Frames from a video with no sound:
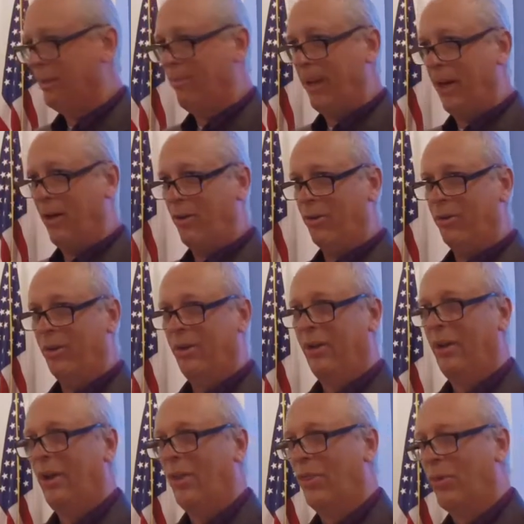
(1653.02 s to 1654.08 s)
about
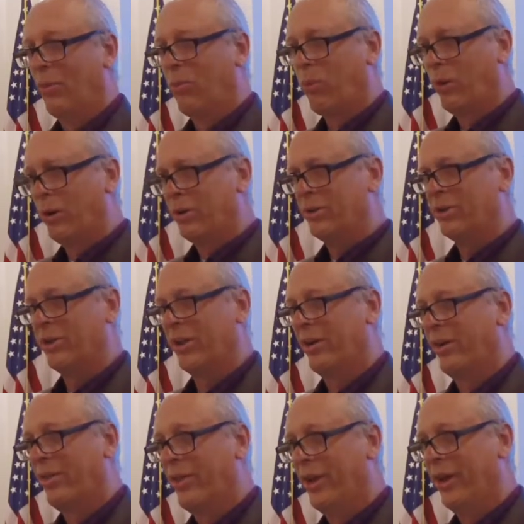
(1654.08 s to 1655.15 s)
the words that
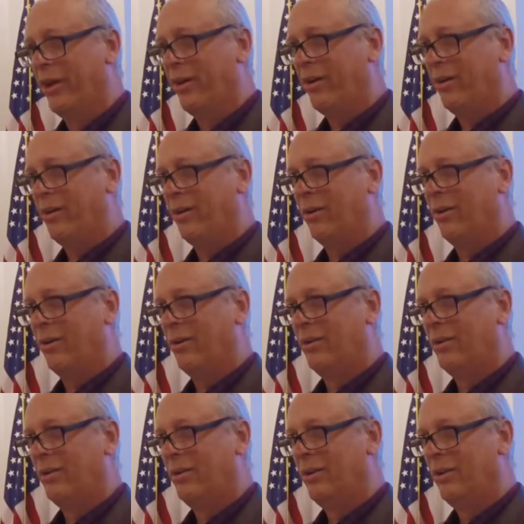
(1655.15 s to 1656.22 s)
are there.
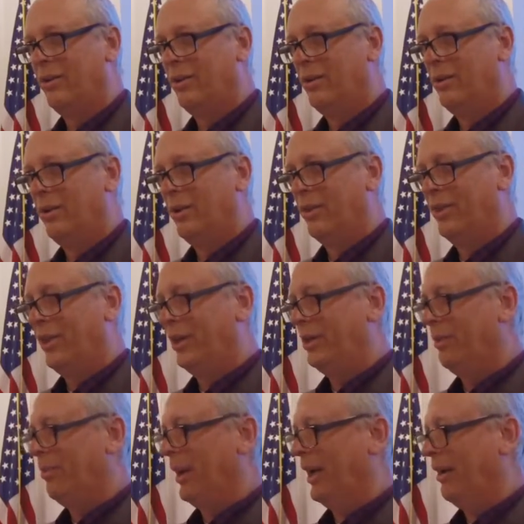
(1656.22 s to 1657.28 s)

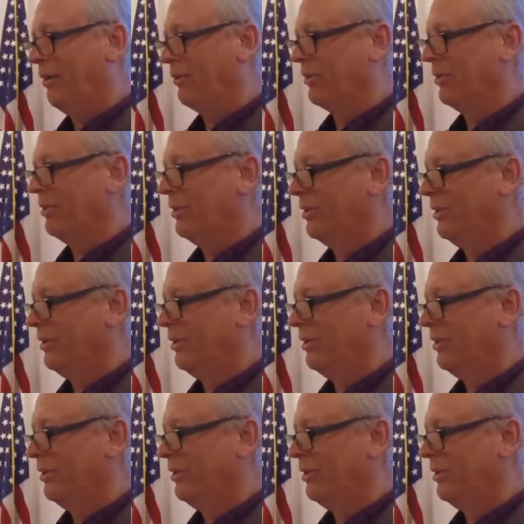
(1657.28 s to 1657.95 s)
Think about